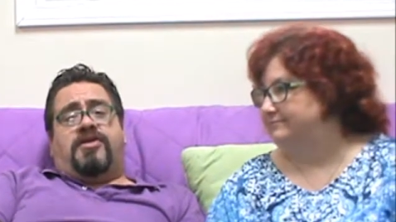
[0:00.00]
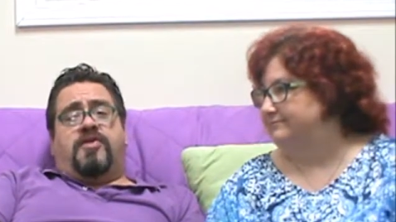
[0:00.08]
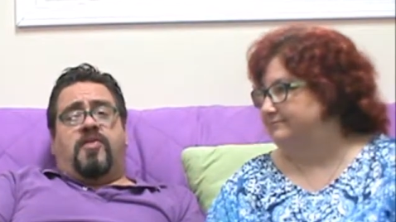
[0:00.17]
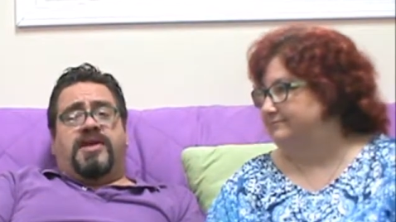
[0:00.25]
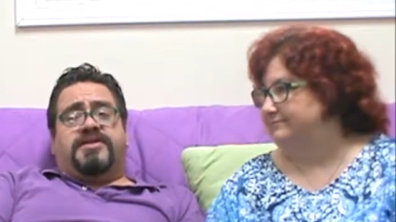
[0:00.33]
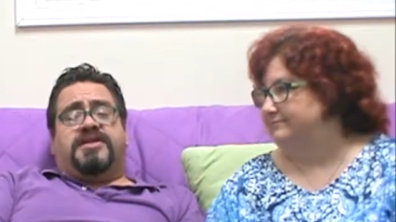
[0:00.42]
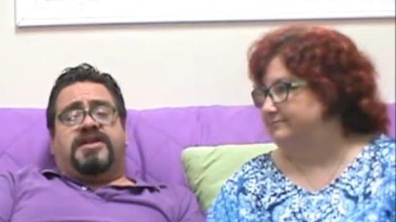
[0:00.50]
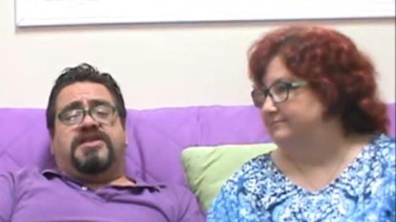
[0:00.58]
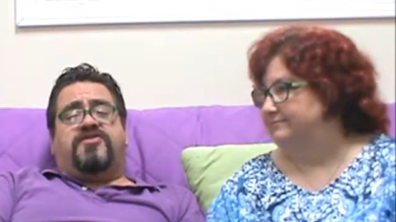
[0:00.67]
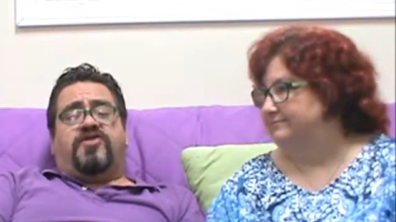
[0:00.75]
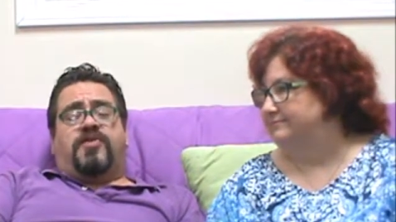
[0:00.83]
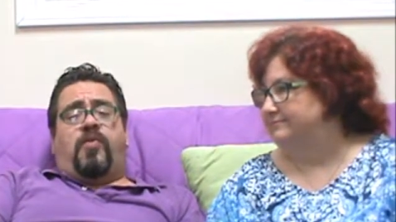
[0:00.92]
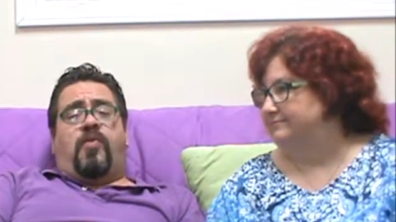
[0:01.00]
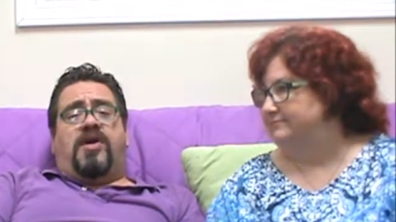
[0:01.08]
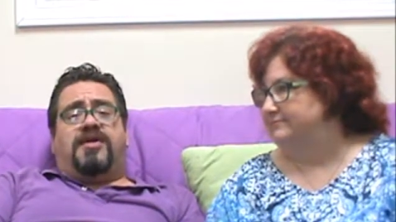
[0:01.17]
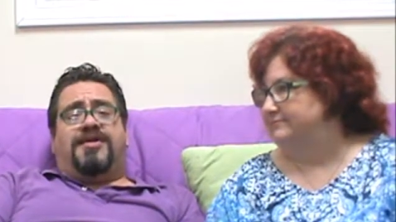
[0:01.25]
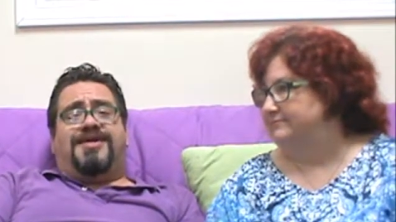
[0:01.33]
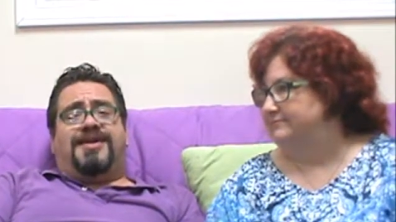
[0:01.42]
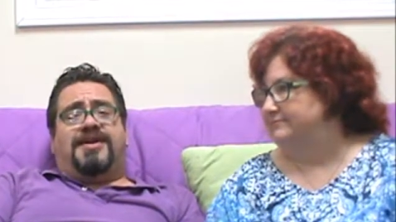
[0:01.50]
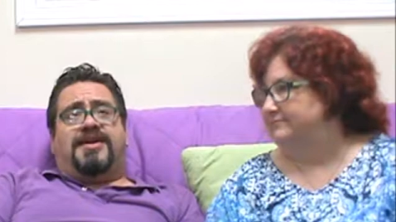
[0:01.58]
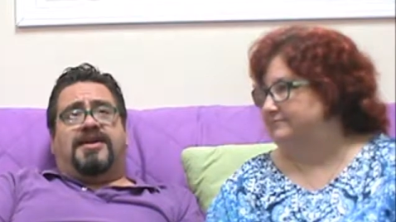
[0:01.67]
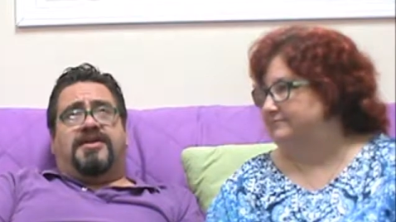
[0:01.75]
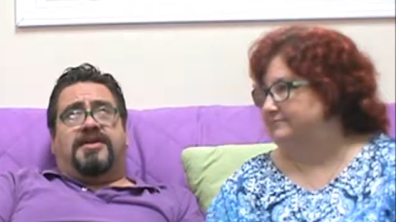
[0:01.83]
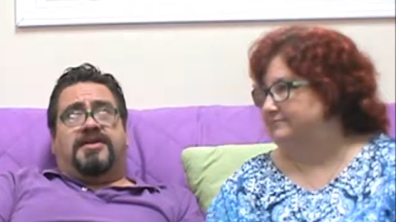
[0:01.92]
Speaker 1: on Wednesdays from 1
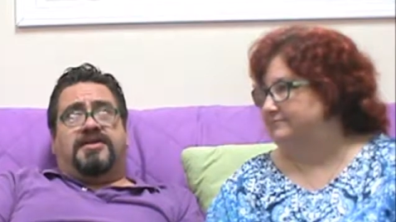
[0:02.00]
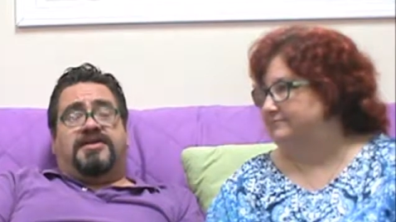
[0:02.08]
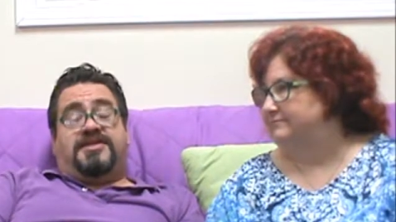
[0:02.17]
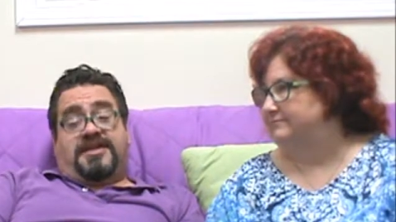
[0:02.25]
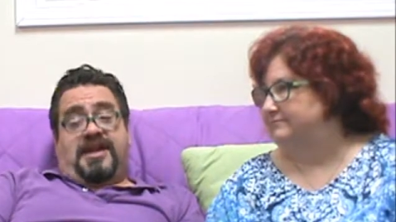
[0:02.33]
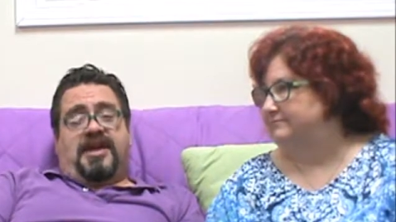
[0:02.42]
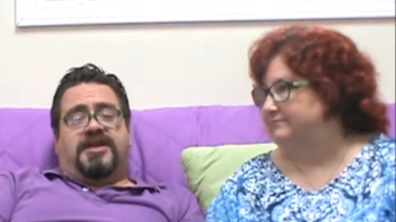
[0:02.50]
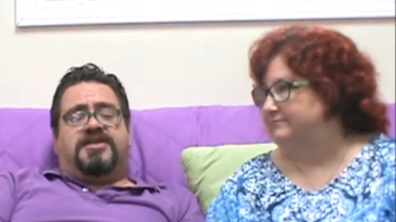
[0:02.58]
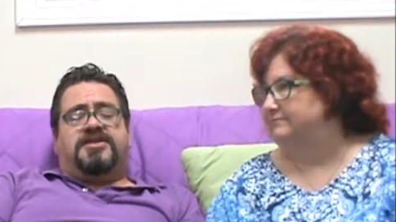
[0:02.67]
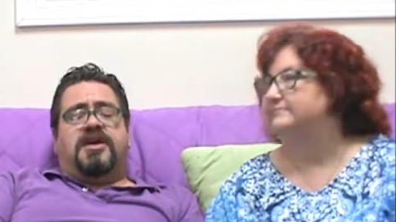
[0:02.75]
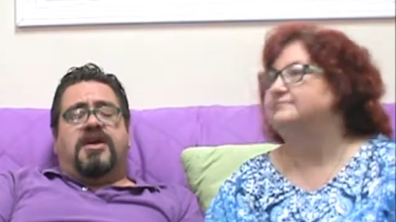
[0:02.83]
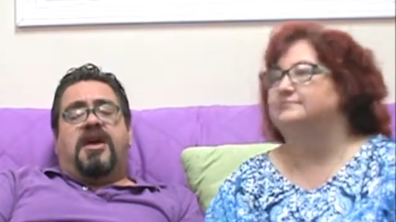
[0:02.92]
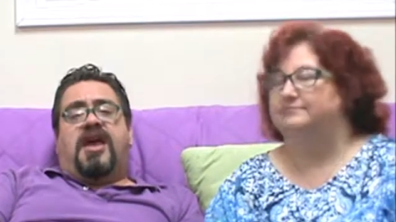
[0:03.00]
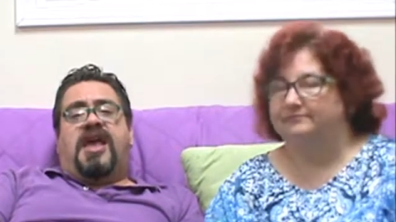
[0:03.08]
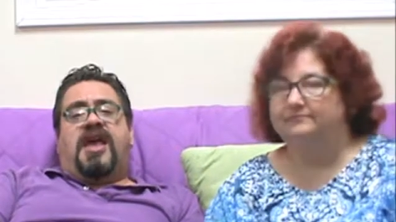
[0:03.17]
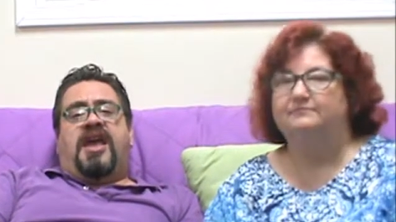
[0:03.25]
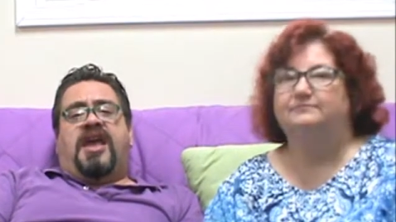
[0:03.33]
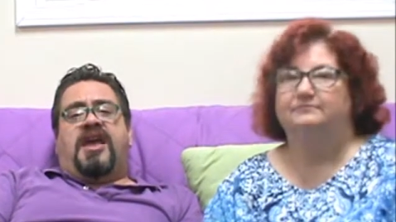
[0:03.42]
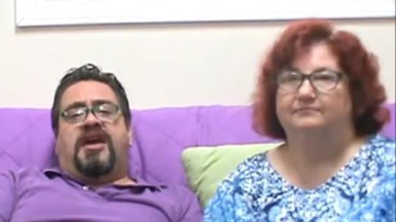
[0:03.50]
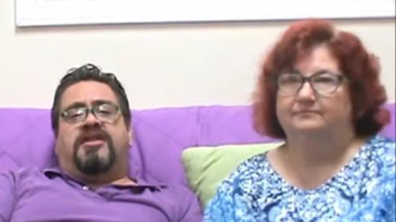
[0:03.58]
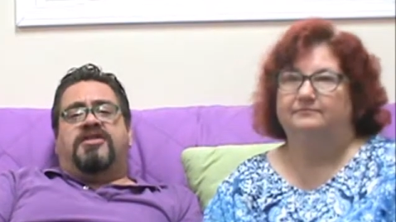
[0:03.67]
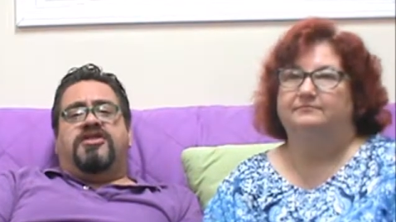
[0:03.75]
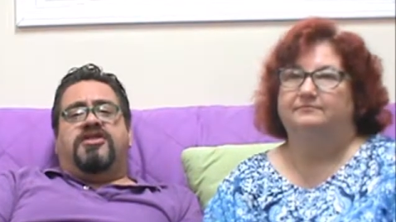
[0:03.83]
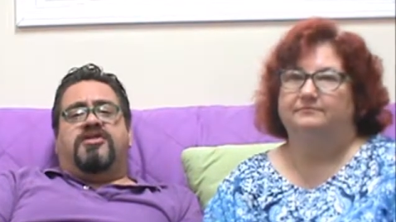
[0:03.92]
to 6.
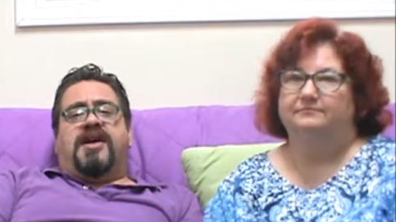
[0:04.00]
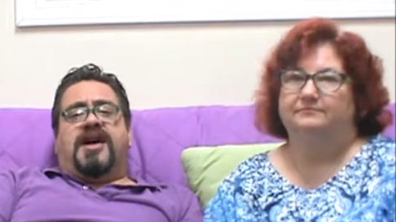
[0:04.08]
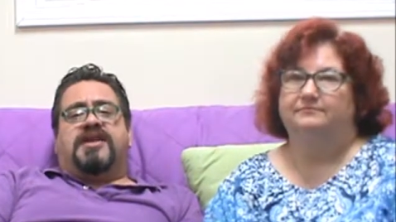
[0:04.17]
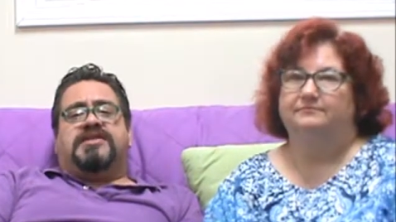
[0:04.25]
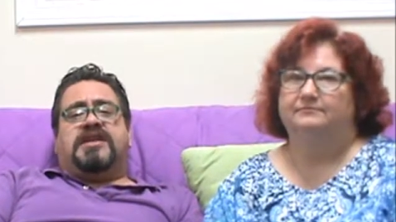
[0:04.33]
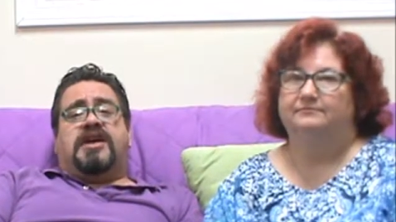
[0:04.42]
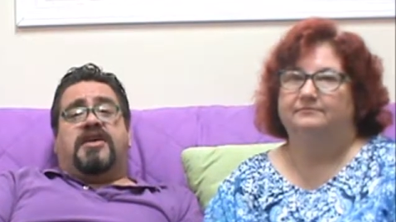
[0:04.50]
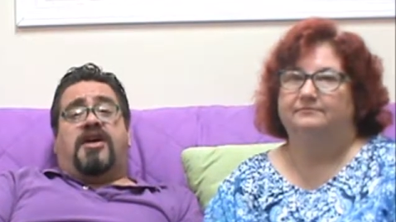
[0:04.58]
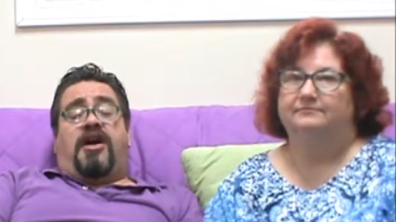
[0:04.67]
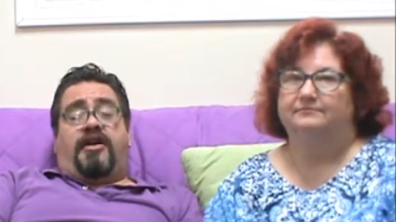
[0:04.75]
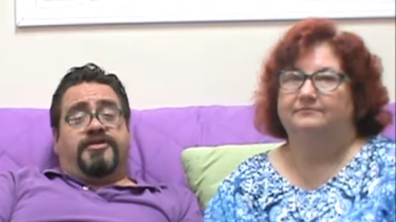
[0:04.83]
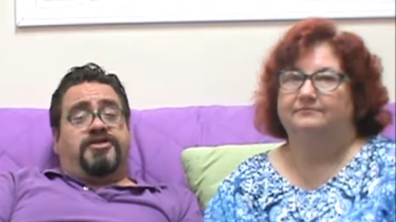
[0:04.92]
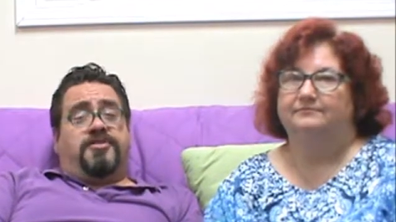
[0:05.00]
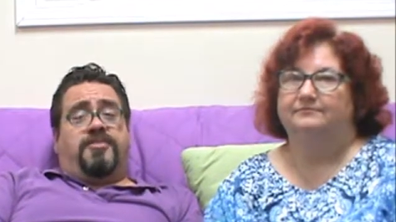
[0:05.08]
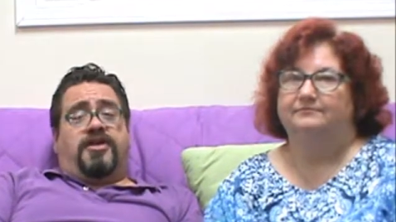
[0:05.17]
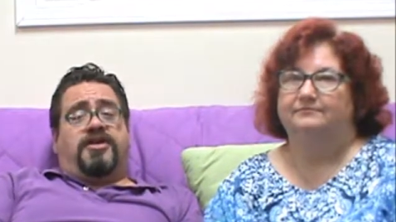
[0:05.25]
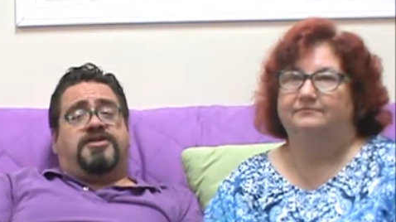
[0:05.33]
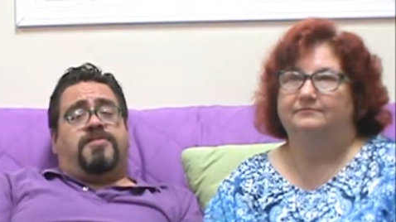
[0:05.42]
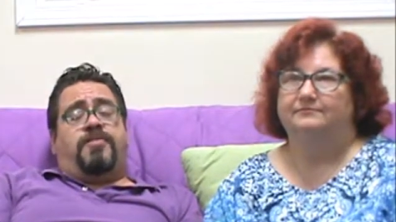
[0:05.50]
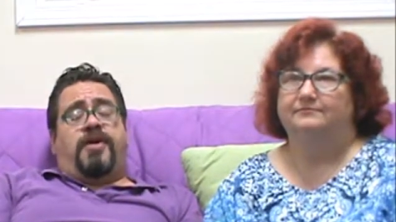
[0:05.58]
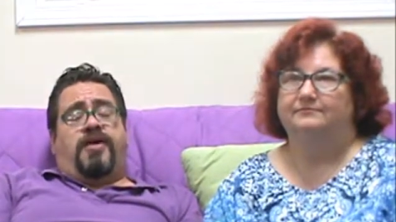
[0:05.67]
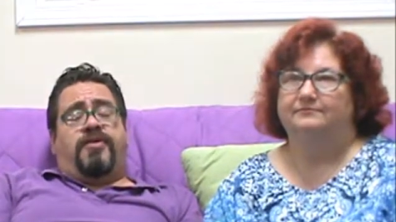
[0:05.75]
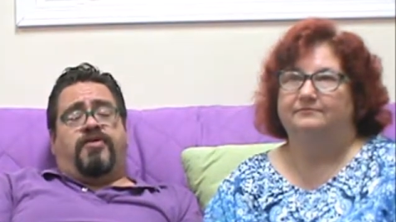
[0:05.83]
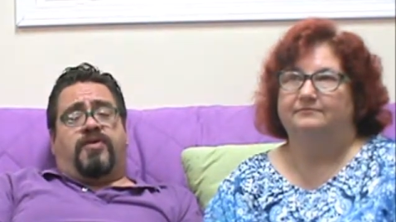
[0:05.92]
And you guys can also book us
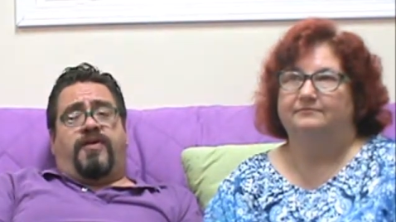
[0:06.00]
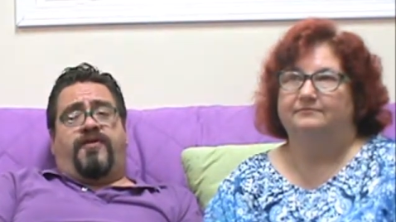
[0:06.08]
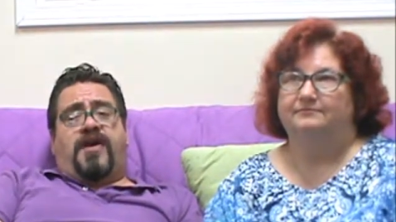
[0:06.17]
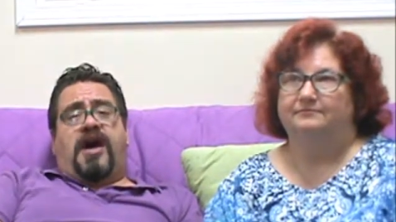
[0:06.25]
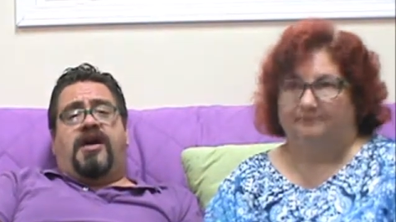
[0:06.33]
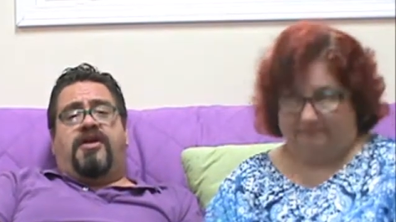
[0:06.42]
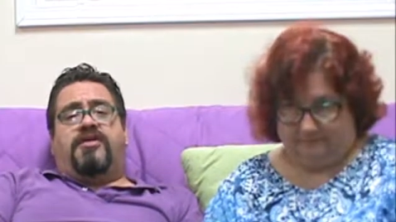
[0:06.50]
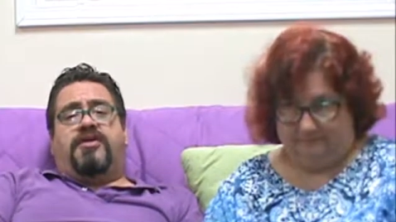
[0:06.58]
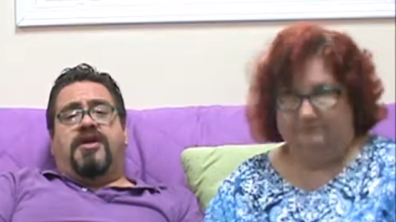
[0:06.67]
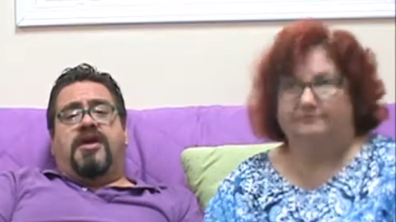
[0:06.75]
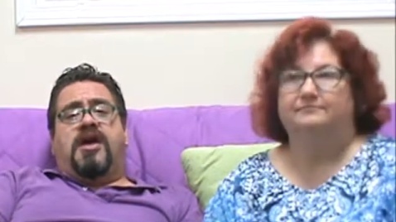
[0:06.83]
both through phone.